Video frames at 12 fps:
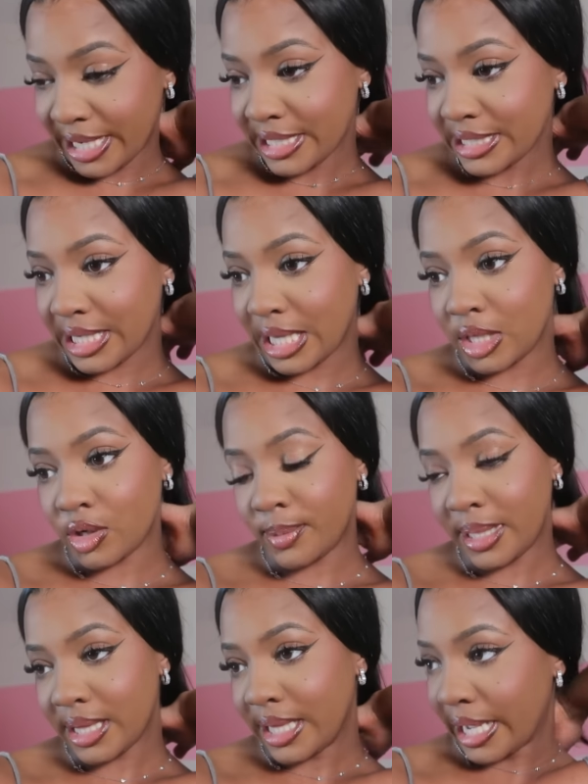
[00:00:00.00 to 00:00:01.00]
it is a little
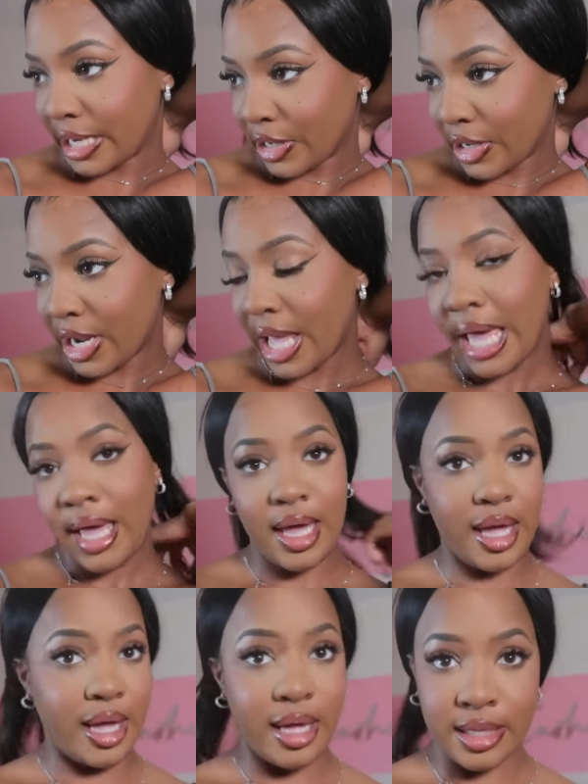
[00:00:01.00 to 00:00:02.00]
bit later,
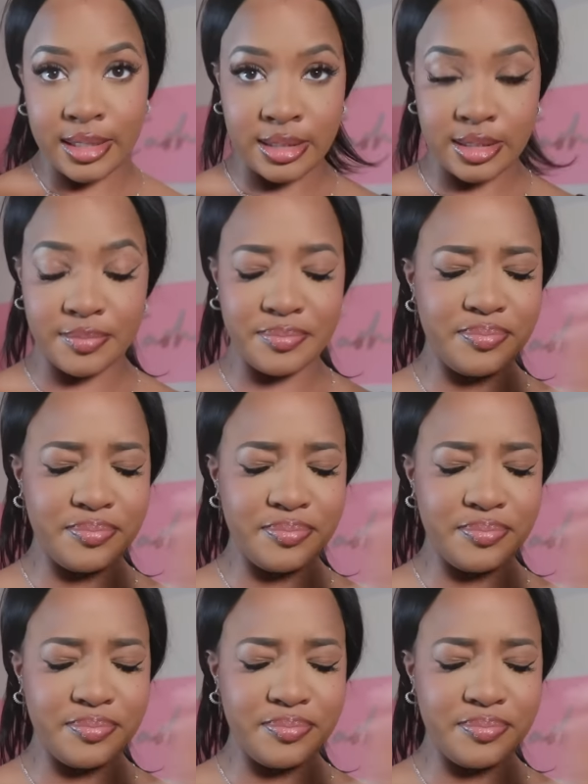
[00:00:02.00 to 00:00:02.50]
and